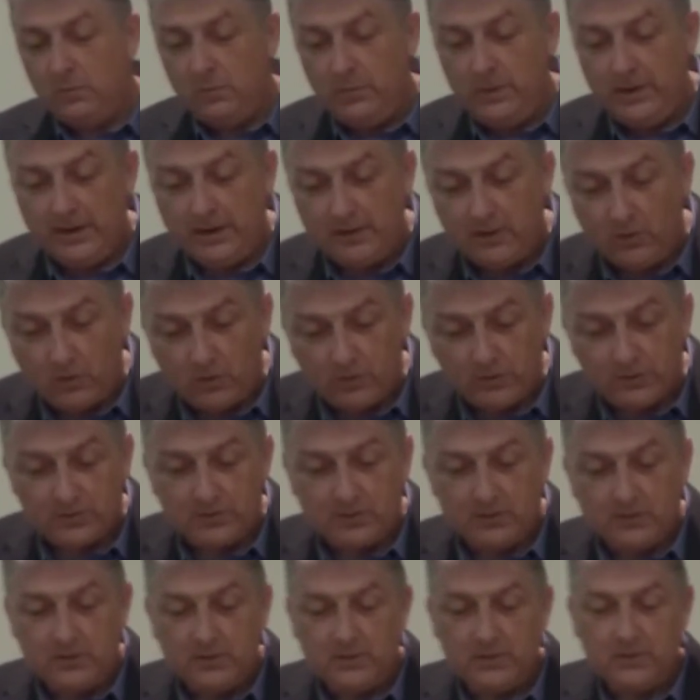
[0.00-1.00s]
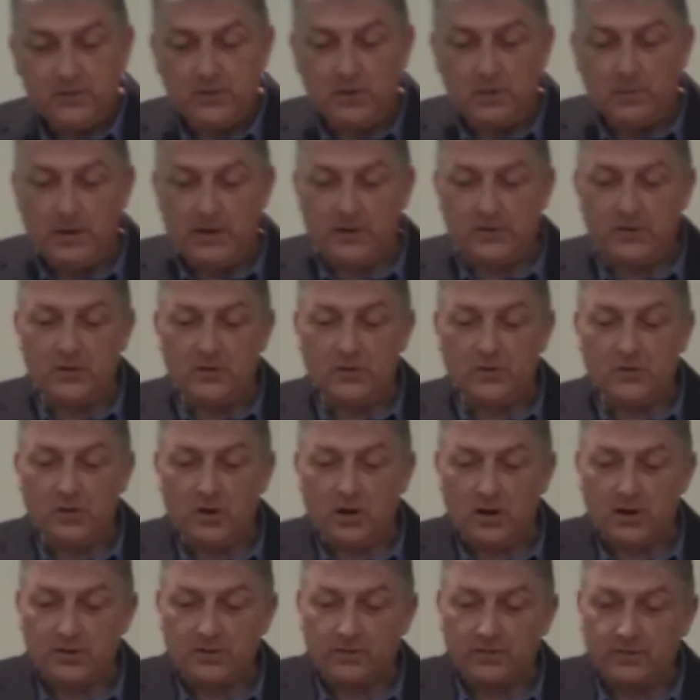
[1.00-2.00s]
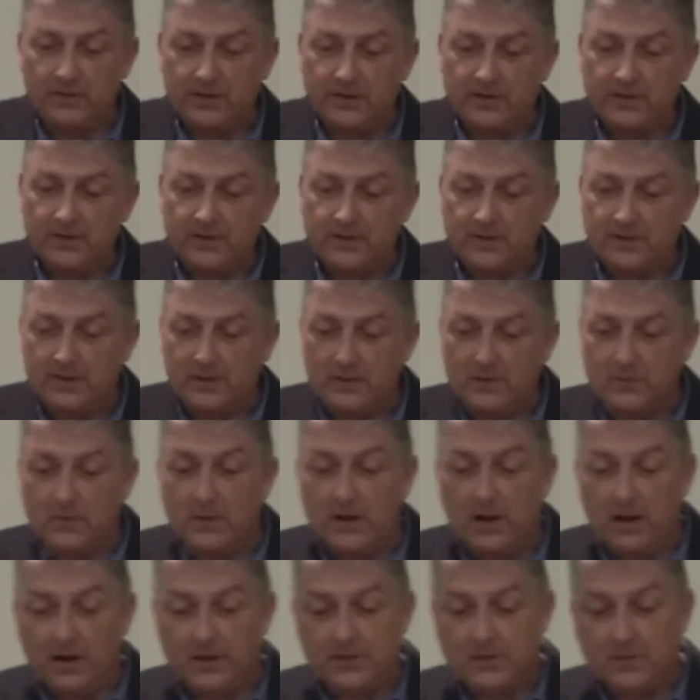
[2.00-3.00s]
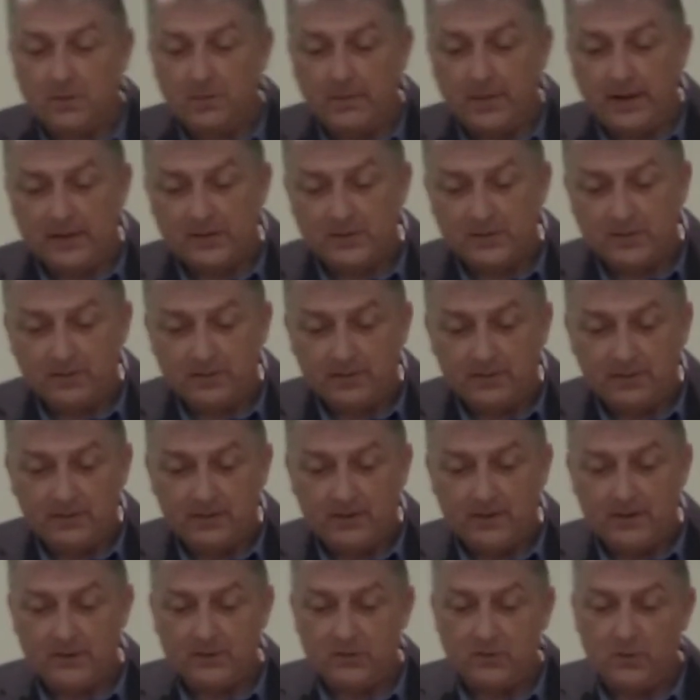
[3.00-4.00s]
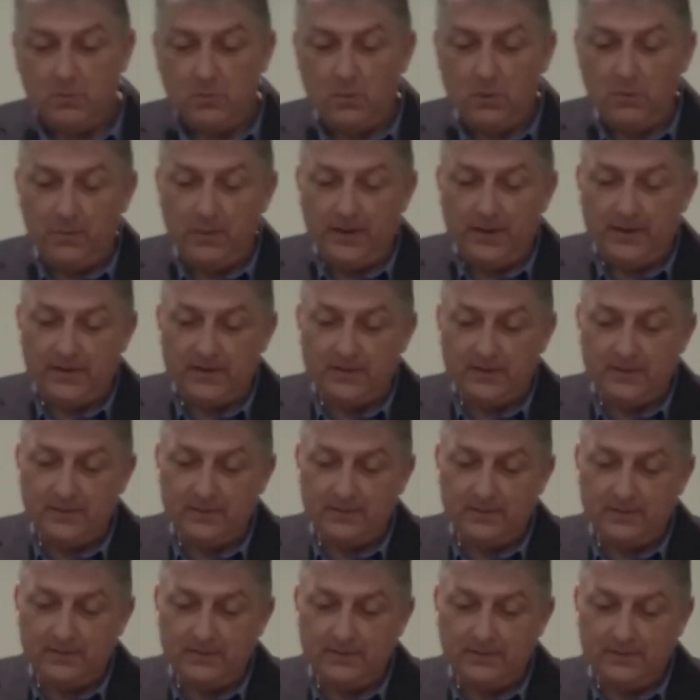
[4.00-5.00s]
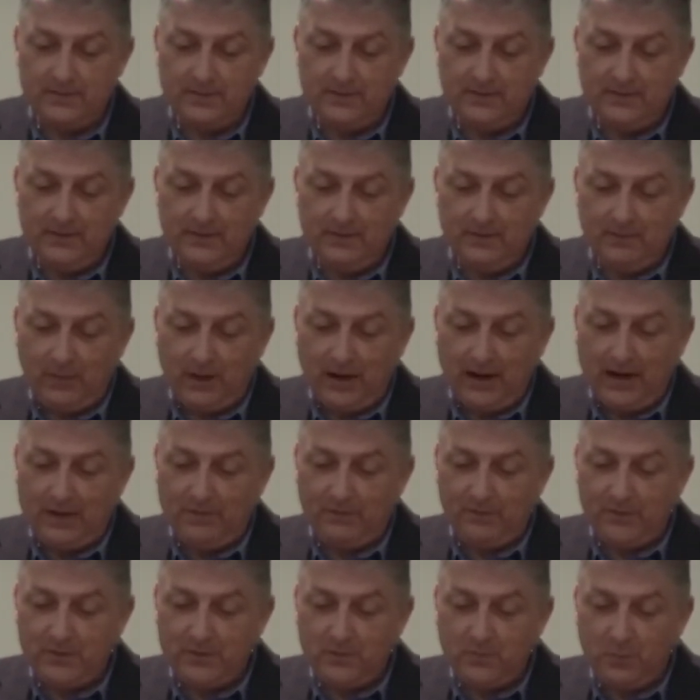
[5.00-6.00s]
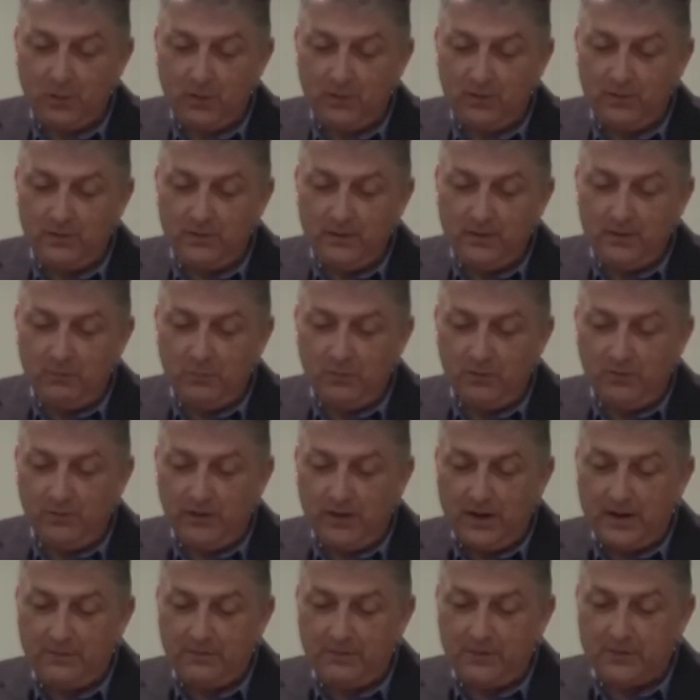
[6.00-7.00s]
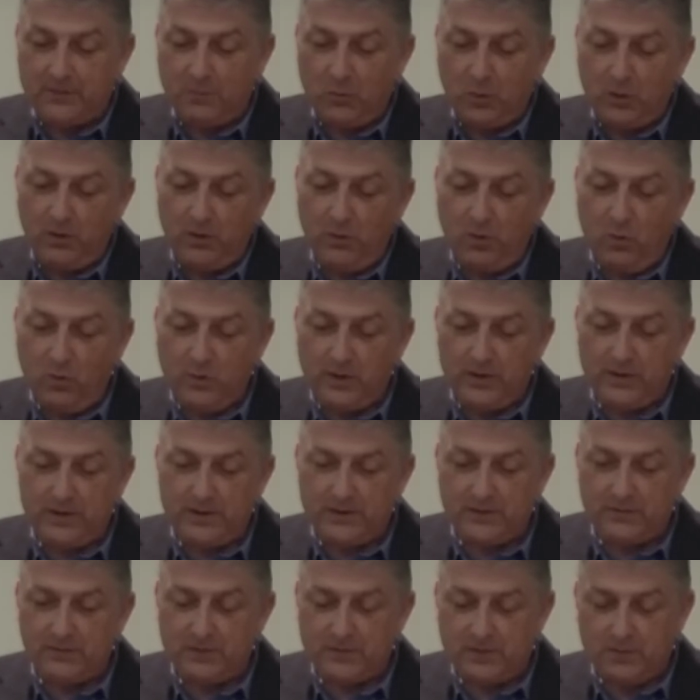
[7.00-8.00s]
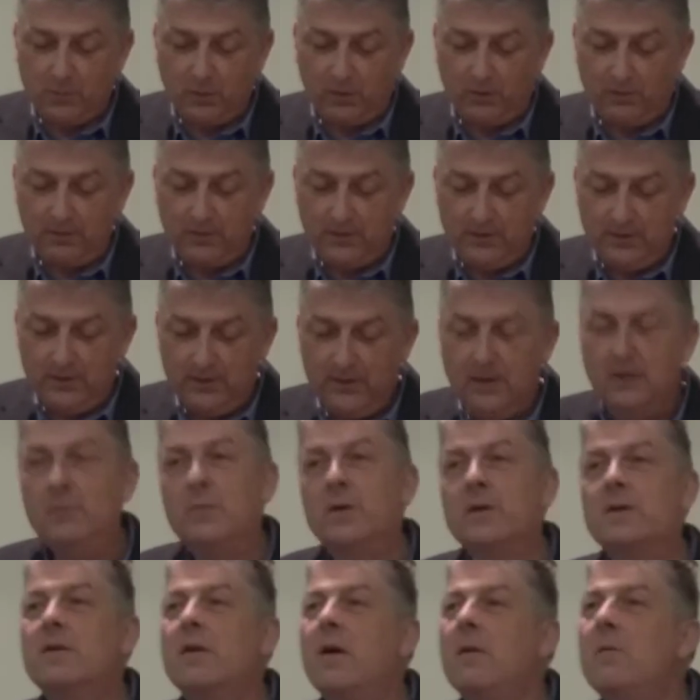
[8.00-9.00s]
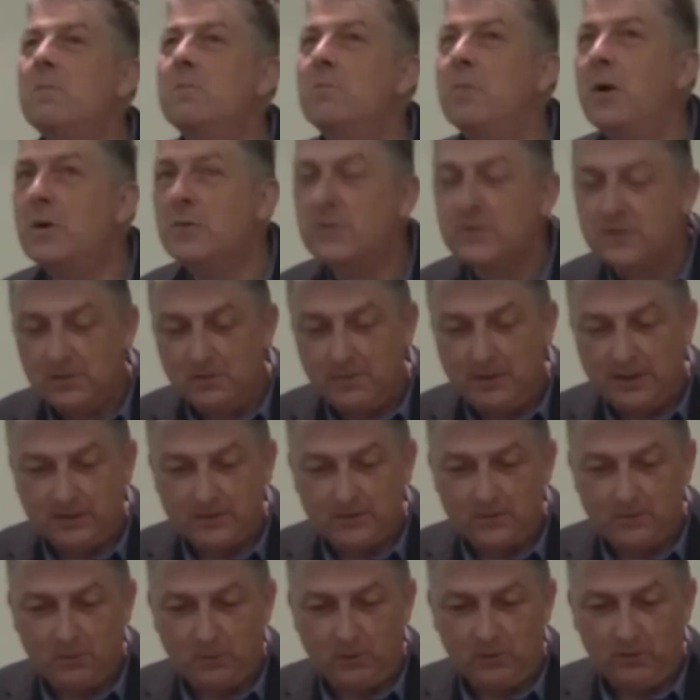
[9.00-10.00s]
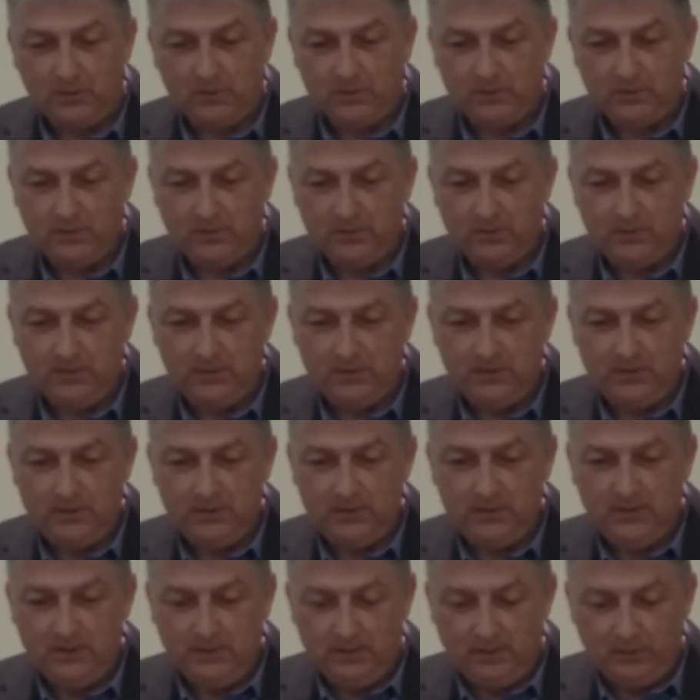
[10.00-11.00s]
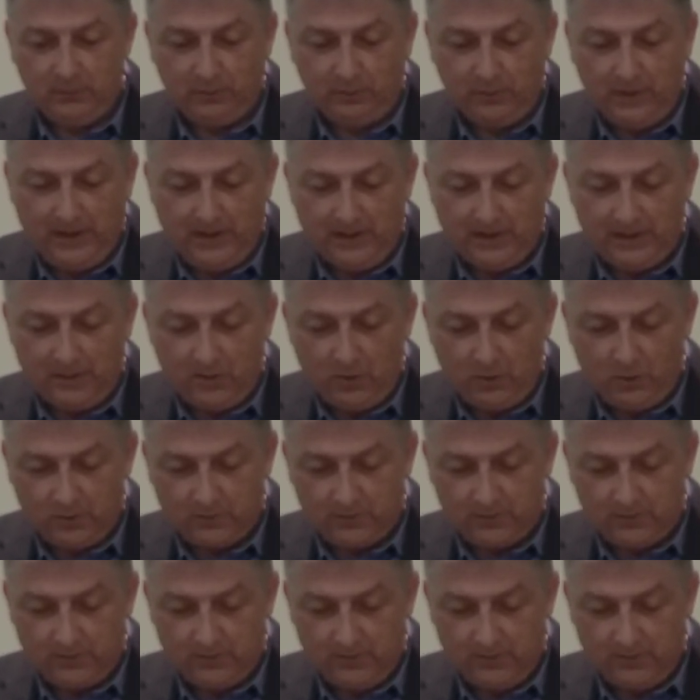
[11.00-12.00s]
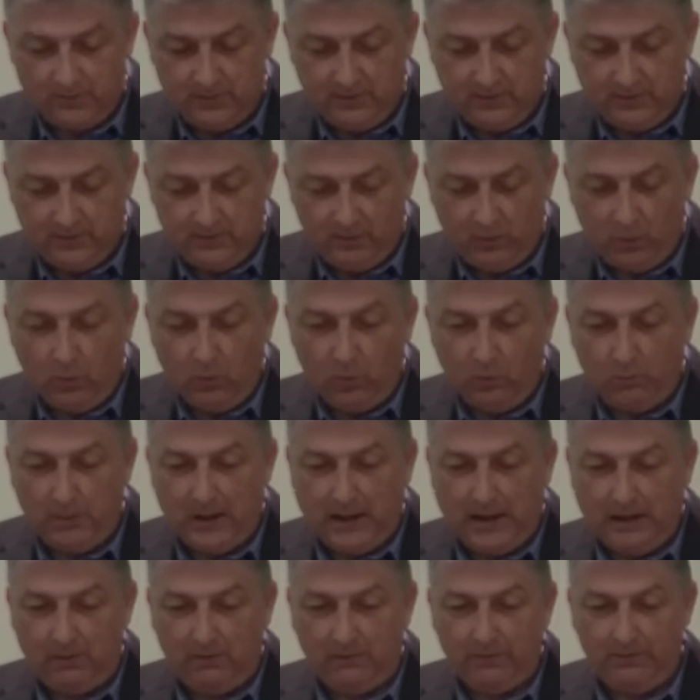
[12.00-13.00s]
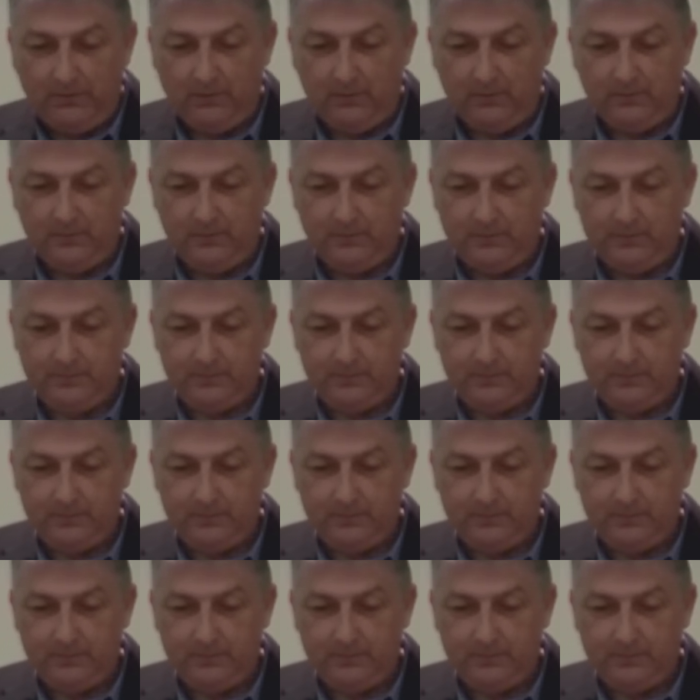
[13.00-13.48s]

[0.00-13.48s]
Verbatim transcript: We are not so much in charge of things as we like to imagine as human beings. Plan for tomorrow, provide for tomorrow, organize for tomorrow, but don't boast about tomorrow. We are not all powerful.